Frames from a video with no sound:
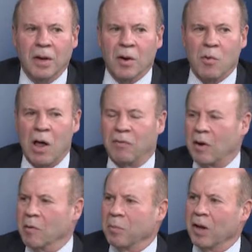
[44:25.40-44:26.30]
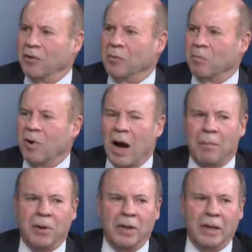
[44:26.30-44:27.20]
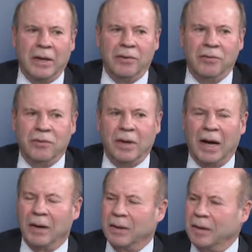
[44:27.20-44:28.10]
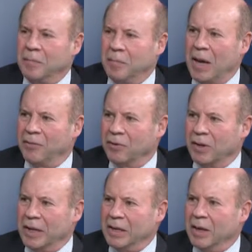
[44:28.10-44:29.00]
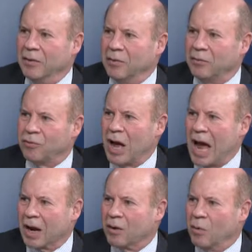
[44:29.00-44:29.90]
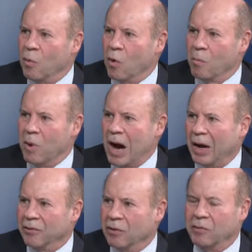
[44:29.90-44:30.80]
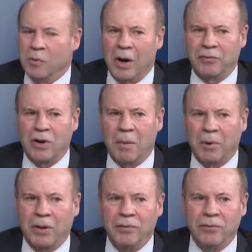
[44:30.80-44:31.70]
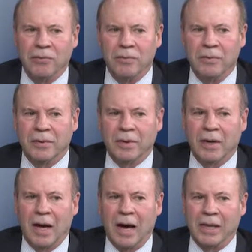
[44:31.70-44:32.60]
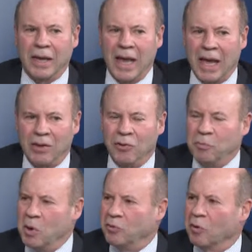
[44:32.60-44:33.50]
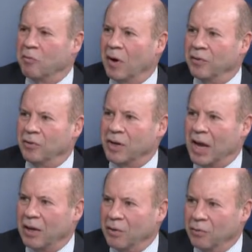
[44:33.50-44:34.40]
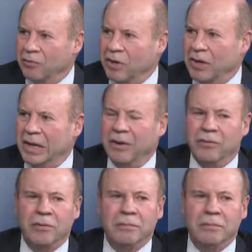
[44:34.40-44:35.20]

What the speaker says: Qualified replacement property is basically stock or bonds of U.S. companies. You can't use mutual funds. You can't use CDs.